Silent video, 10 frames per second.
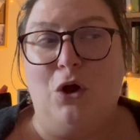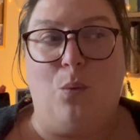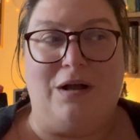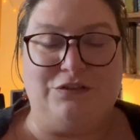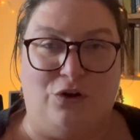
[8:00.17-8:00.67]

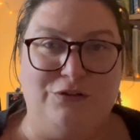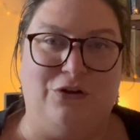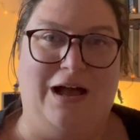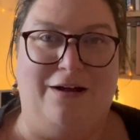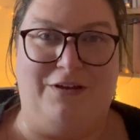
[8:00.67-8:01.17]
whilst
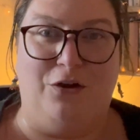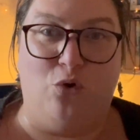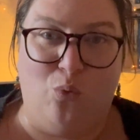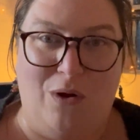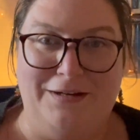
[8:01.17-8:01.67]
also having
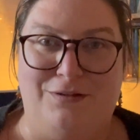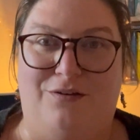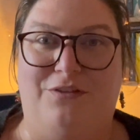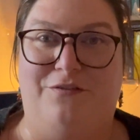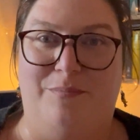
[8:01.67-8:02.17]
quite a lot
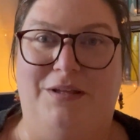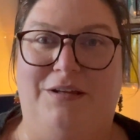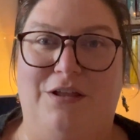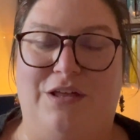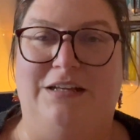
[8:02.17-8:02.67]
of the
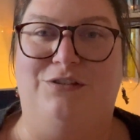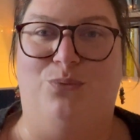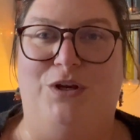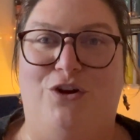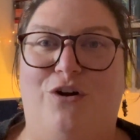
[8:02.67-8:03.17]
familiar things that
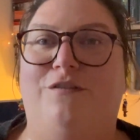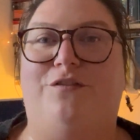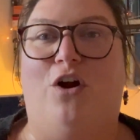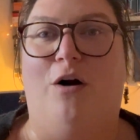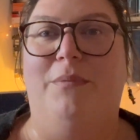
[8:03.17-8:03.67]
we know
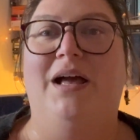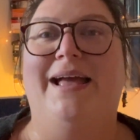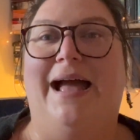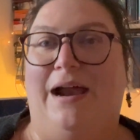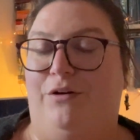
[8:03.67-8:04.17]
from
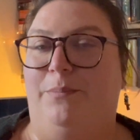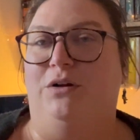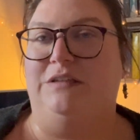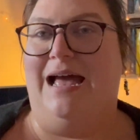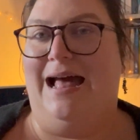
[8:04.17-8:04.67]
Harry
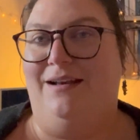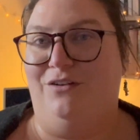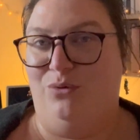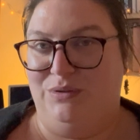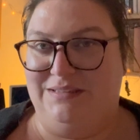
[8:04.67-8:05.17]
Potter
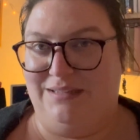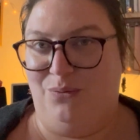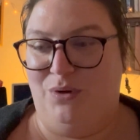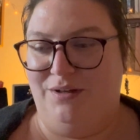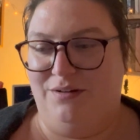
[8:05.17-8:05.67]
and the
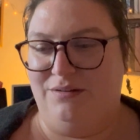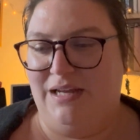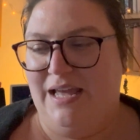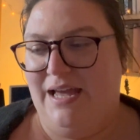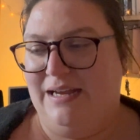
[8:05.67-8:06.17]
wizarding world.
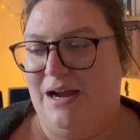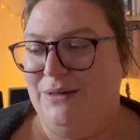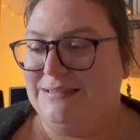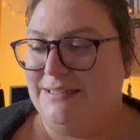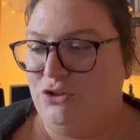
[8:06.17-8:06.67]
Now,
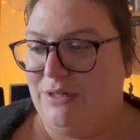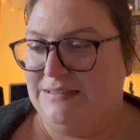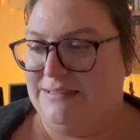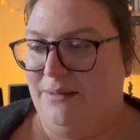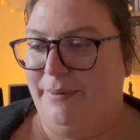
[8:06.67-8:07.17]
it's
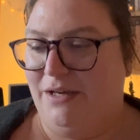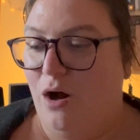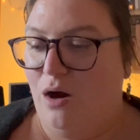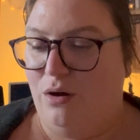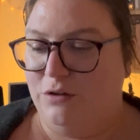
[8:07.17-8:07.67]
interesting
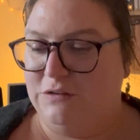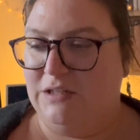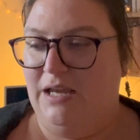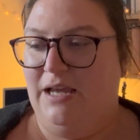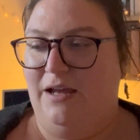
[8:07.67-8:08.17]
because
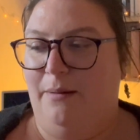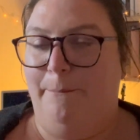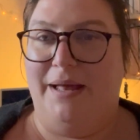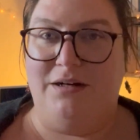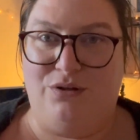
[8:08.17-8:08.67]

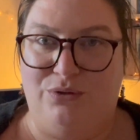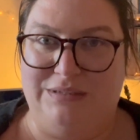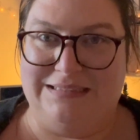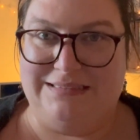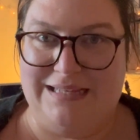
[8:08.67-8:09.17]
Manacled
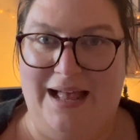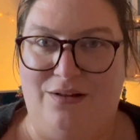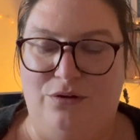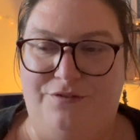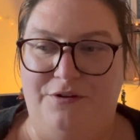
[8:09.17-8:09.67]

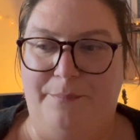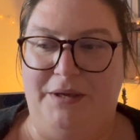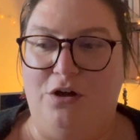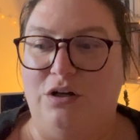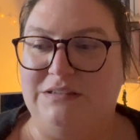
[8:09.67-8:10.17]
itself,
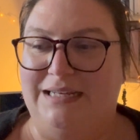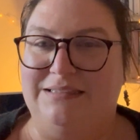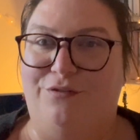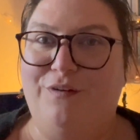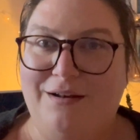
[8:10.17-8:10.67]
because it
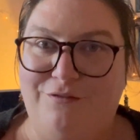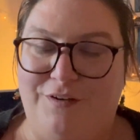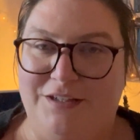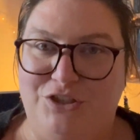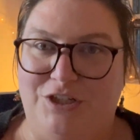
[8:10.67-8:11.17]
is a fan
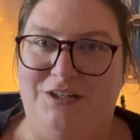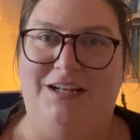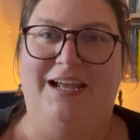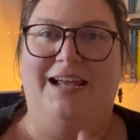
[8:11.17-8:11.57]
fiction,